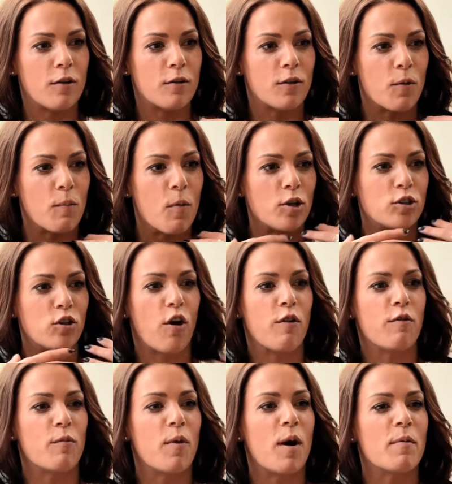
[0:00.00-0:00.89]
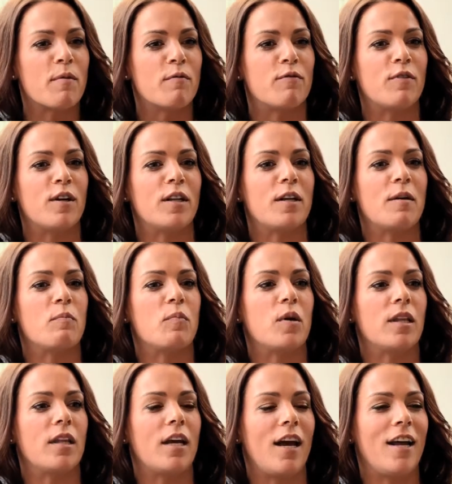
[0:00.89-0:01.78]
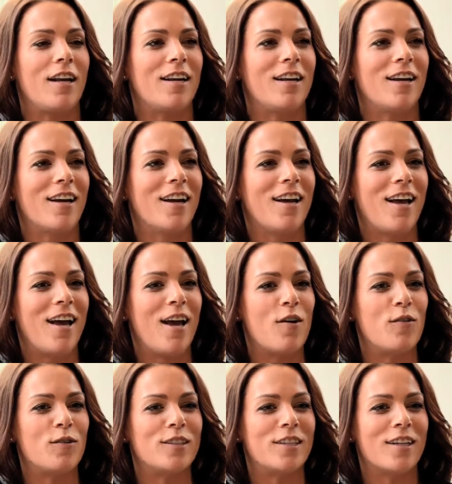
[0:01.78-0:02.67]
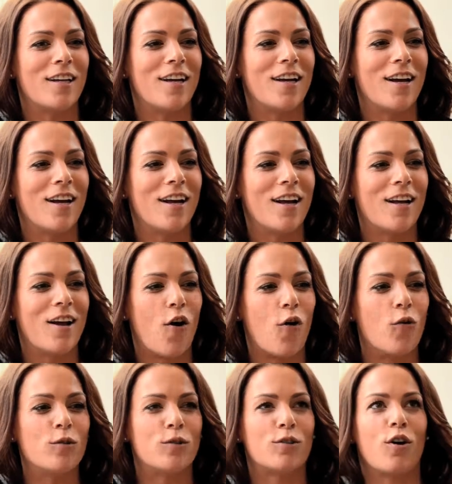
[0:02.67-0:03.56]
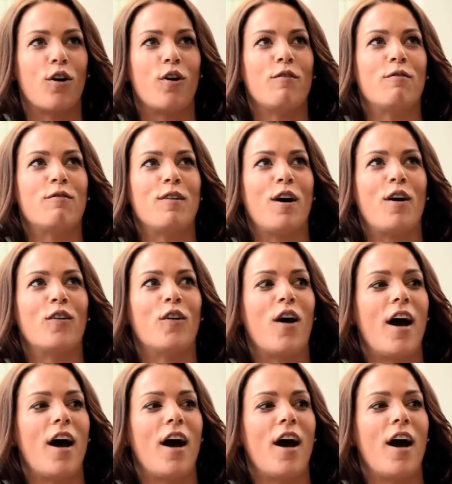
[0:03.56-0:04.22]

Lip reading: the most overwhelming feeling, but then it was also felt